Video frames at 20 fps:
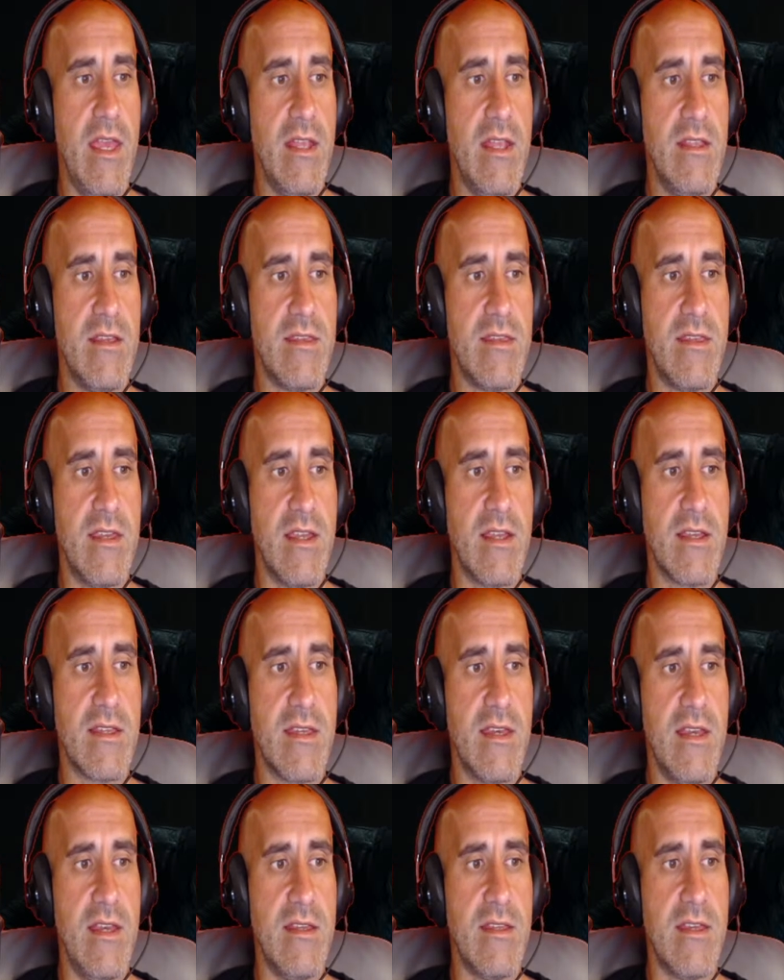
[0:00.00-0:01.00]
In the 6th
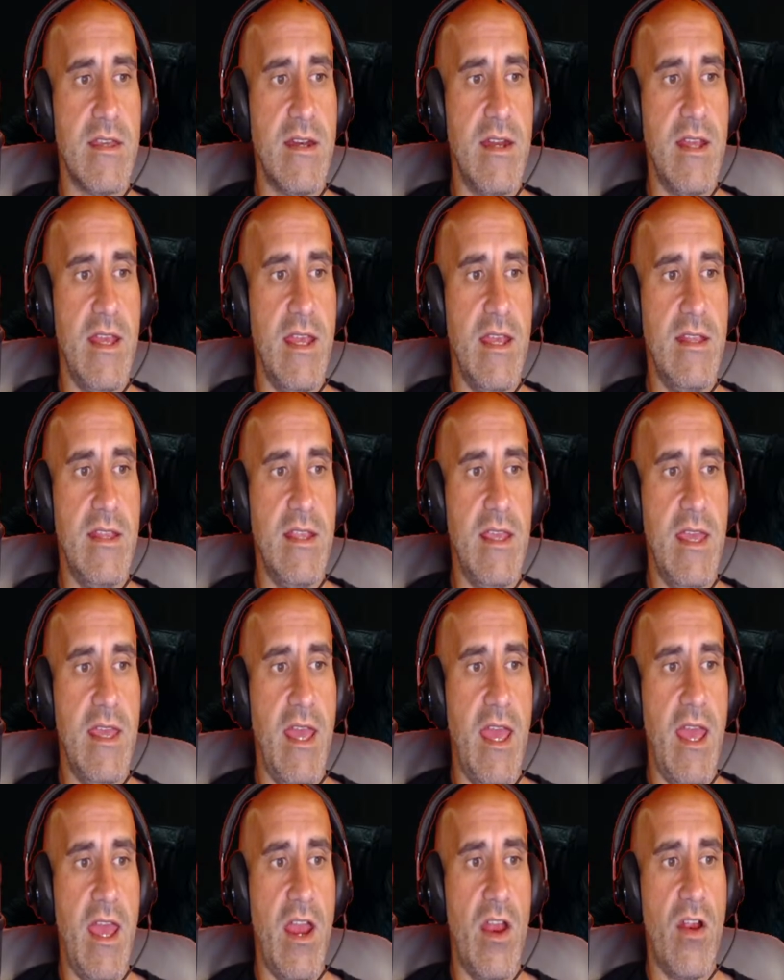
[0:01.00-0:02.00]
season, In
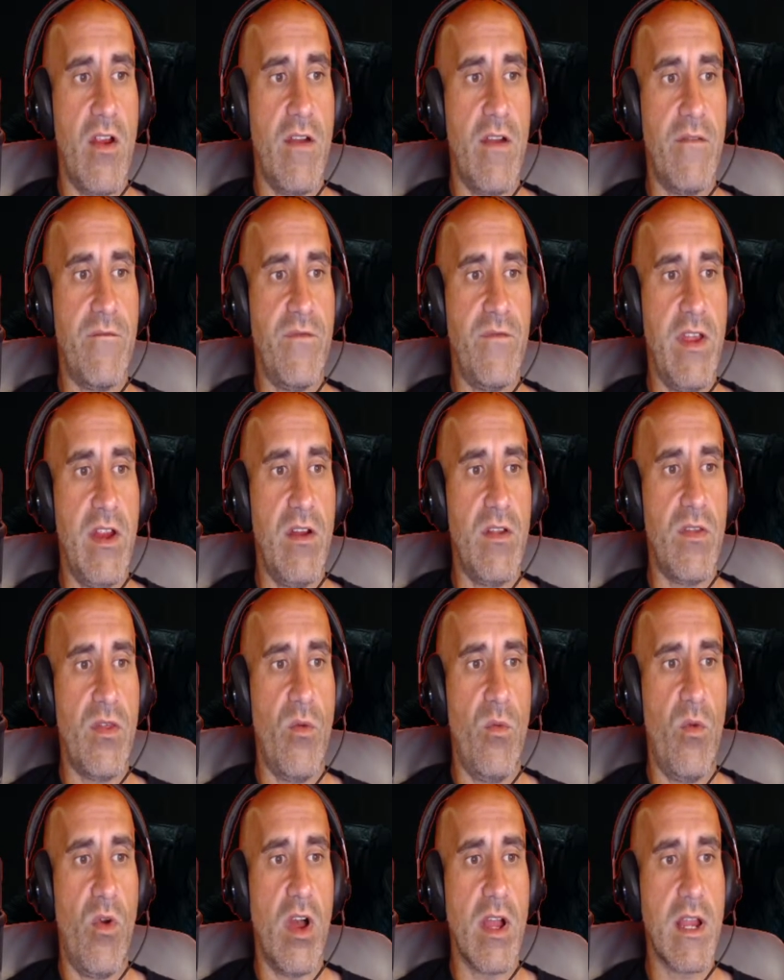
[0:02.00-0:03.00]
the Air, Fear
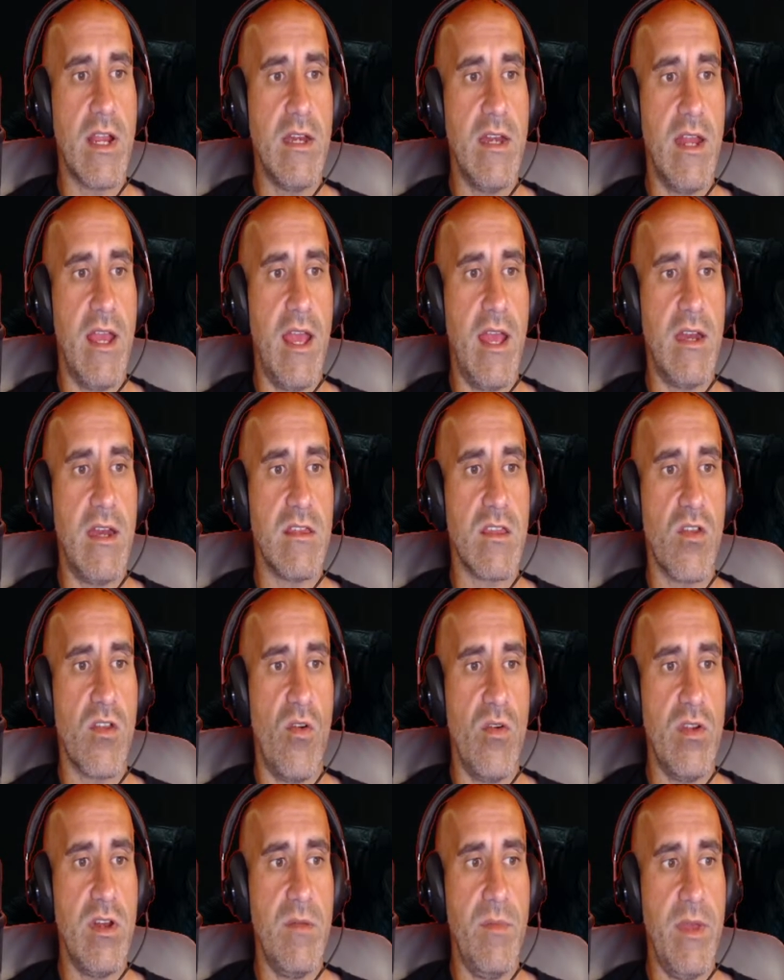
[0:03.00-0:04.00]
the Walking Dead is
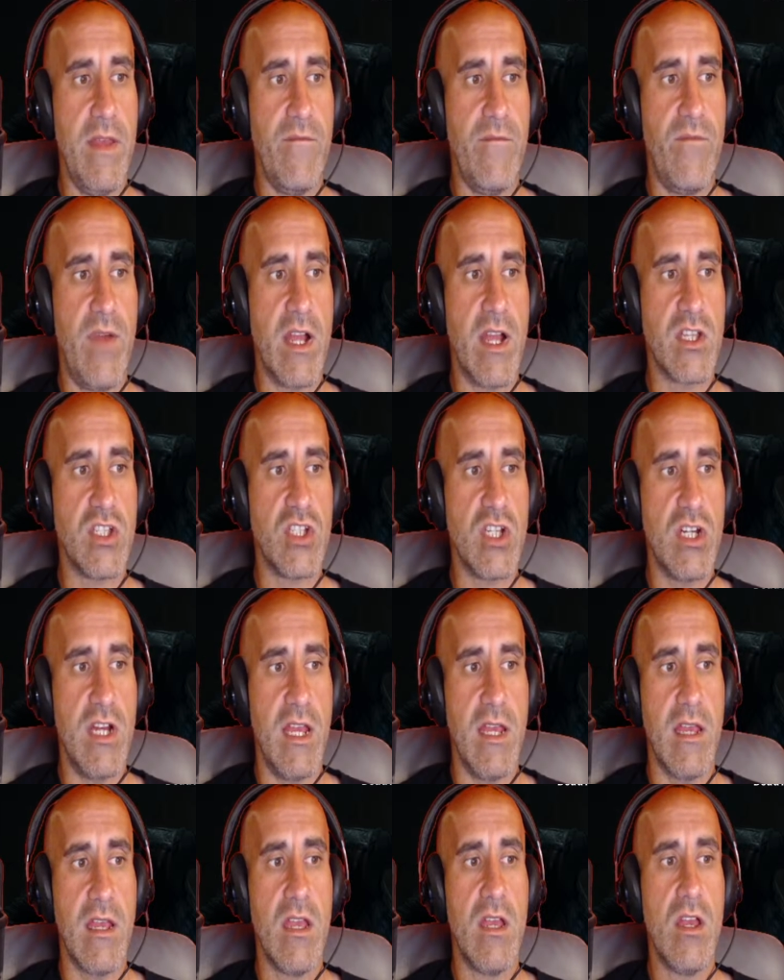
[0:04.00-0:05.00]
going to be
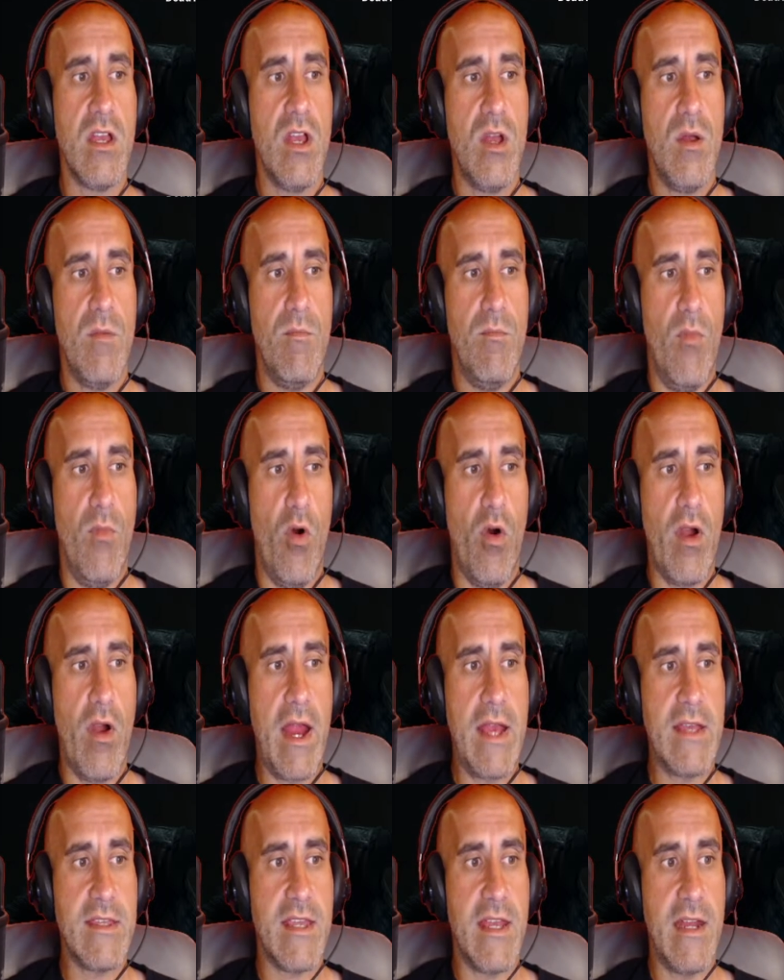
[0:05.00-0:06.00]
functioning
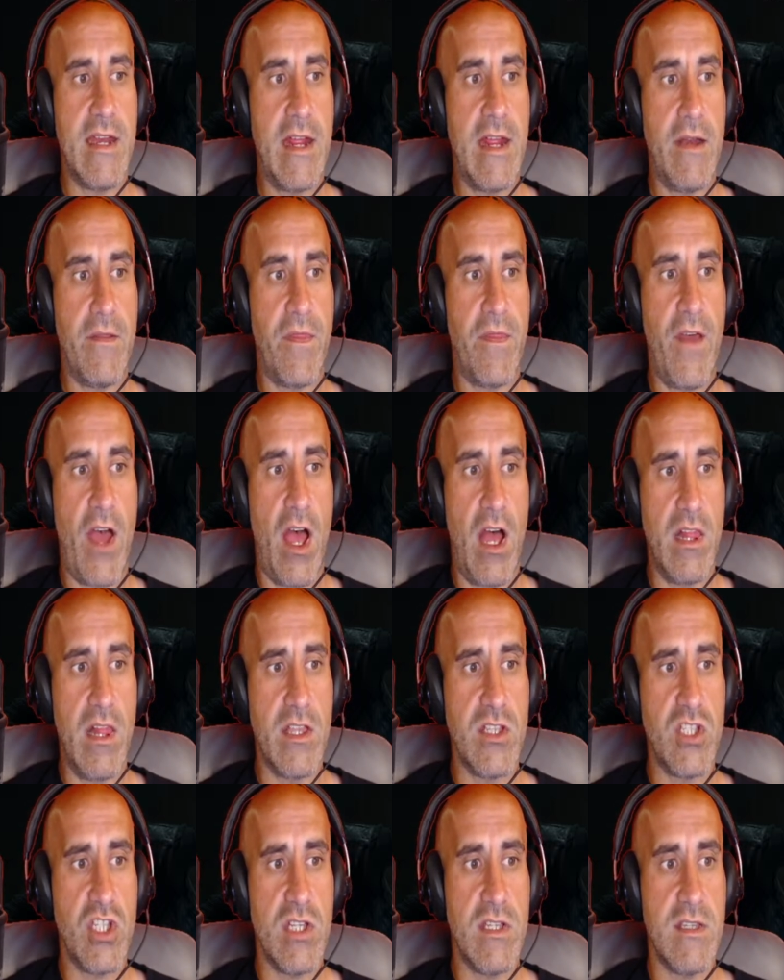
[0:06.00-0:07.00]
more as an
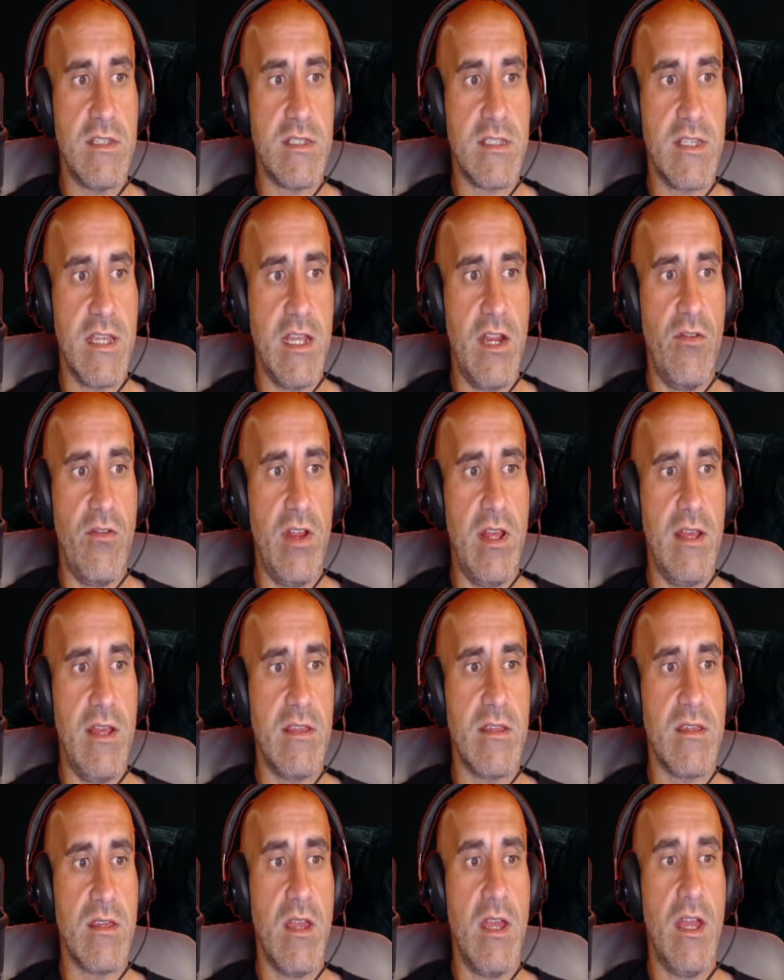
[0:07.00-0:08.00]
anthology
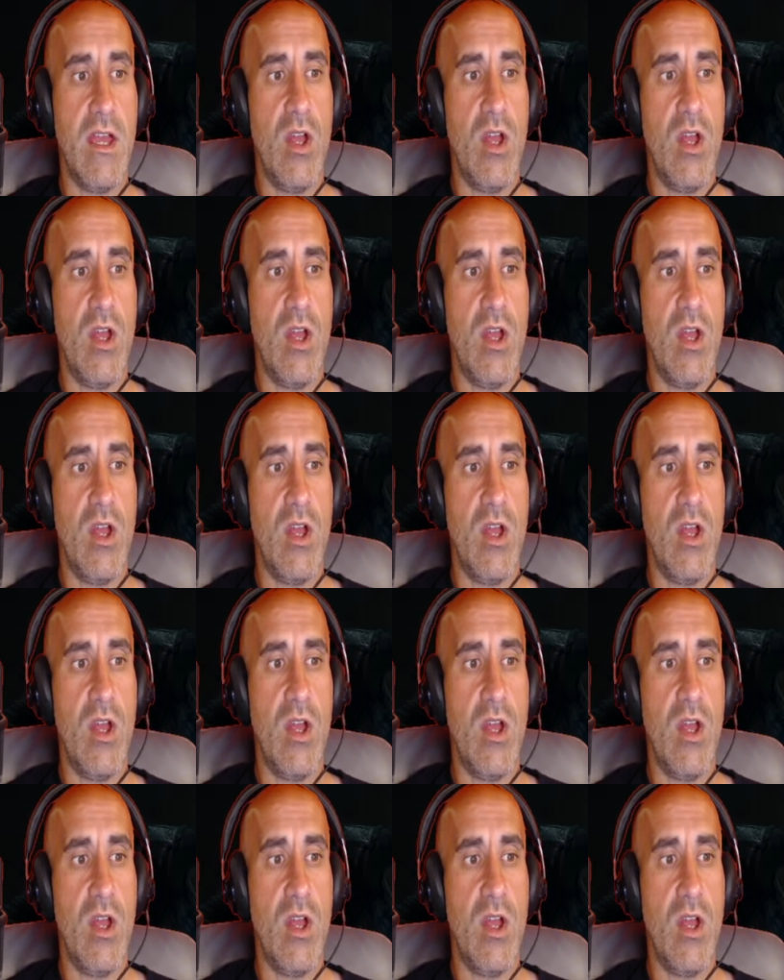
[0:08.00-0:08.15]
series,